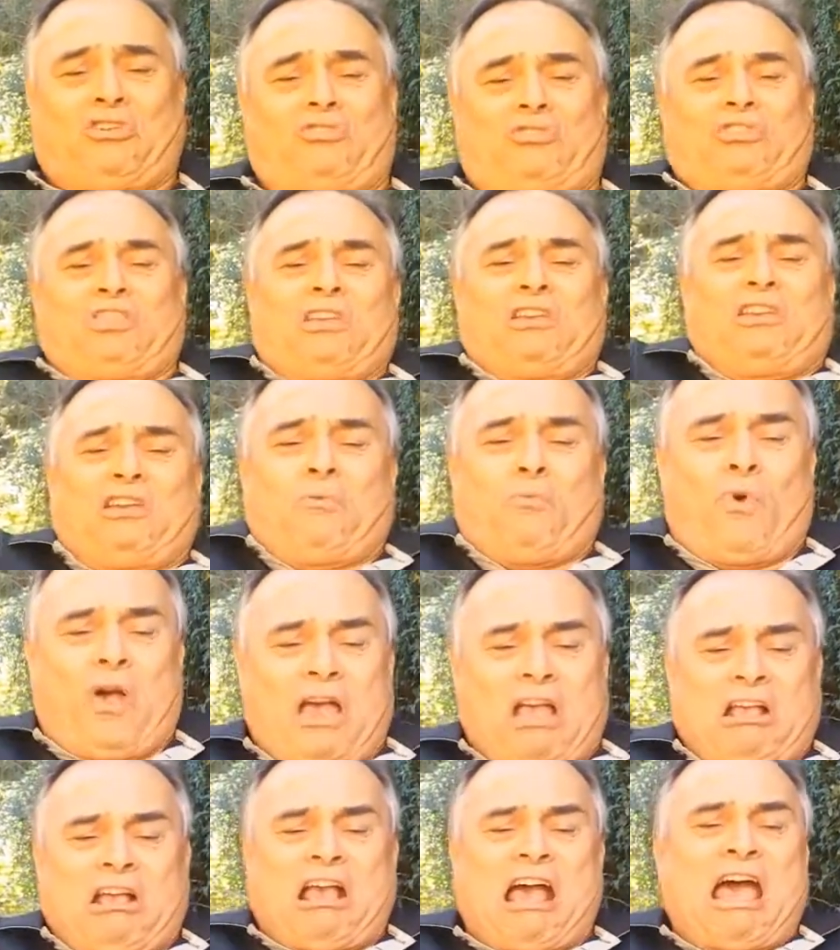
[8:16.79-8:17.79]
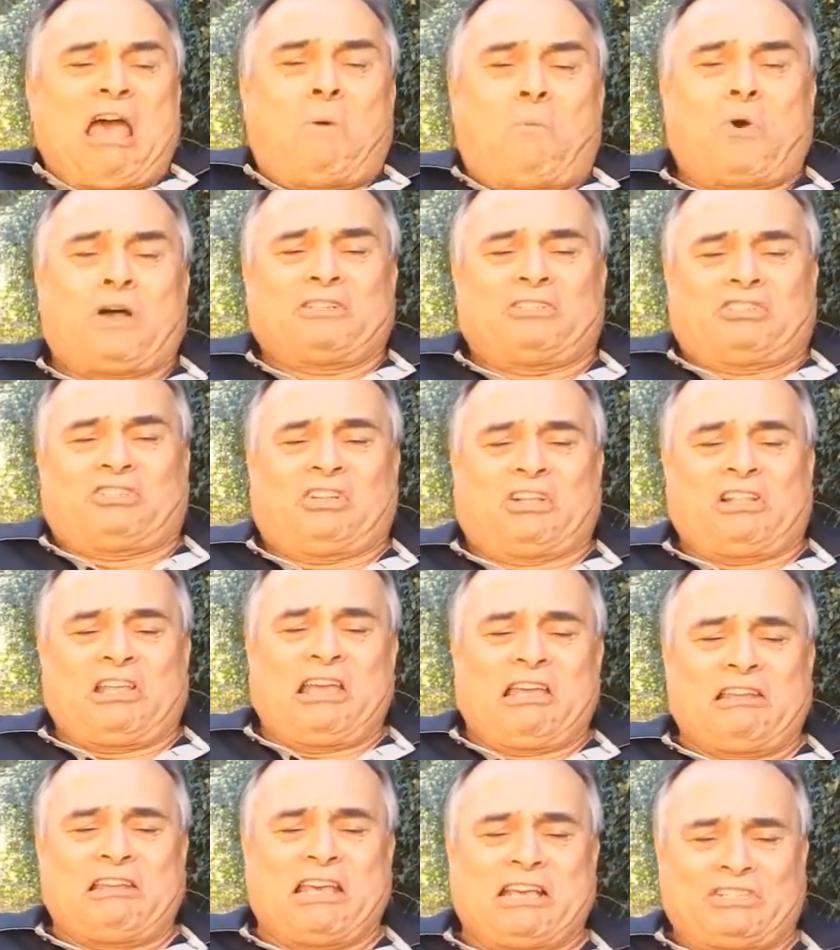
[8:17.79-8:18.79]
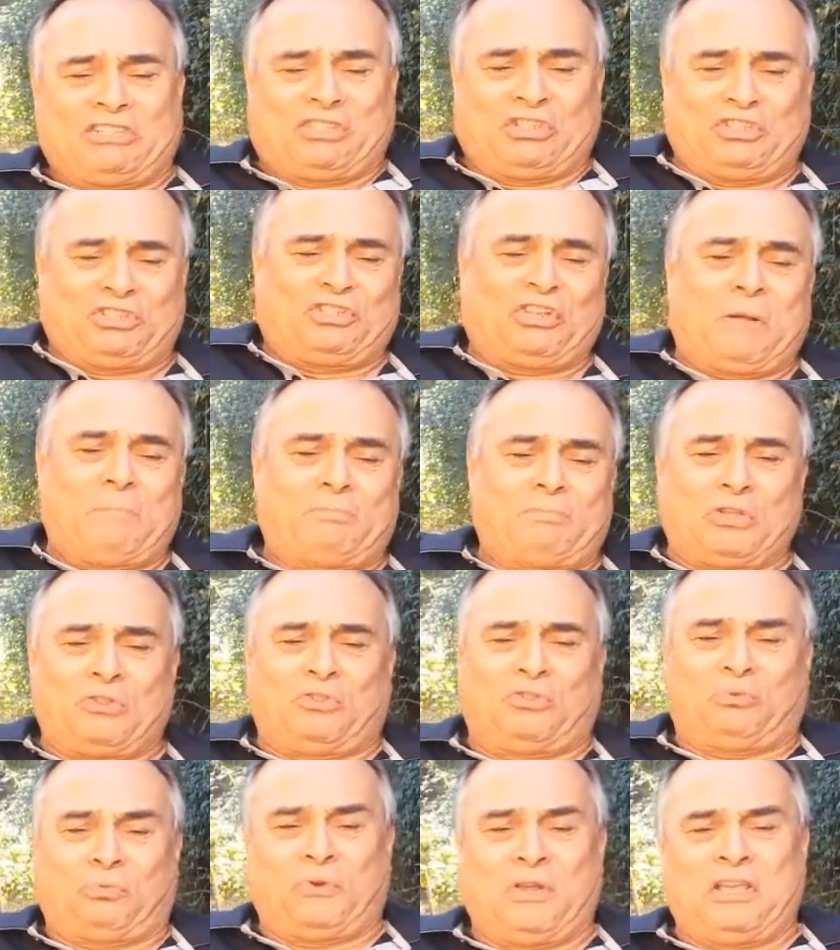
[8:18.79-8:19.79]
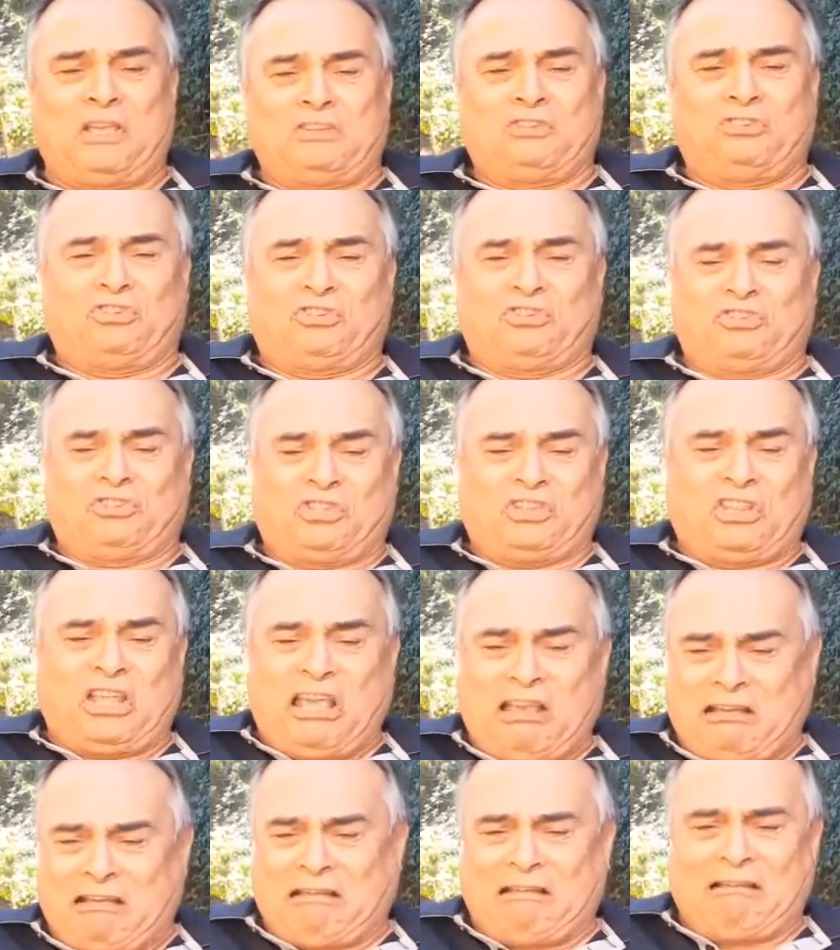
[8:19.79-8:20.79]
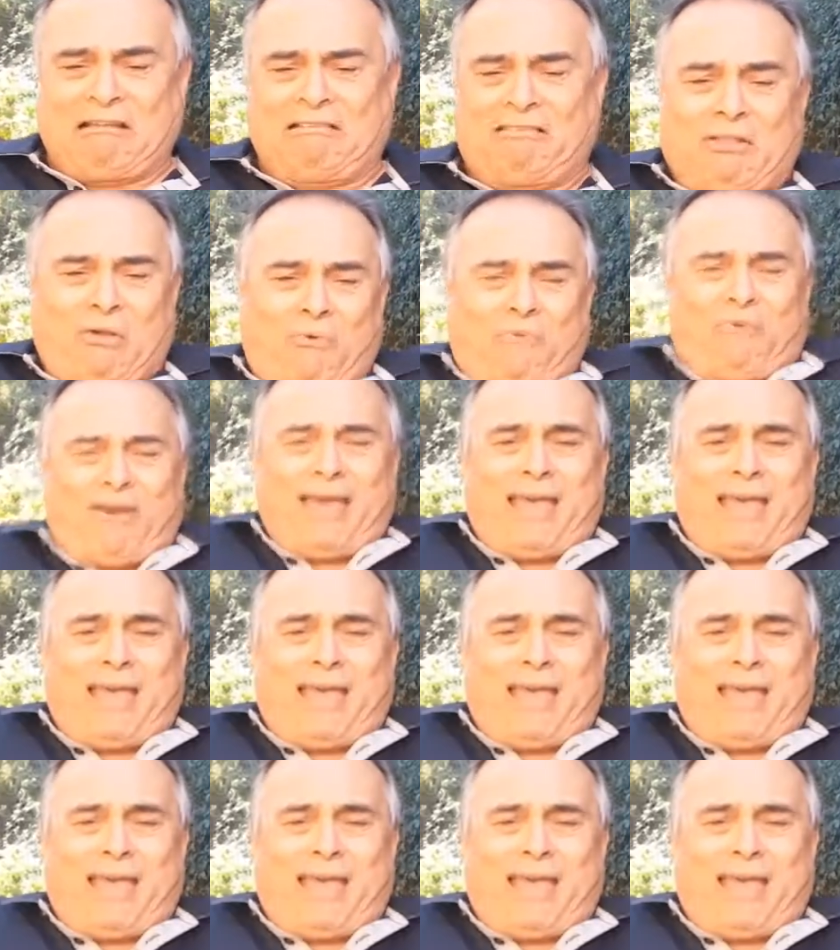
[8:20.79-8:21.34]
You think a guy wants to lay next to something 3 inches thick? No way.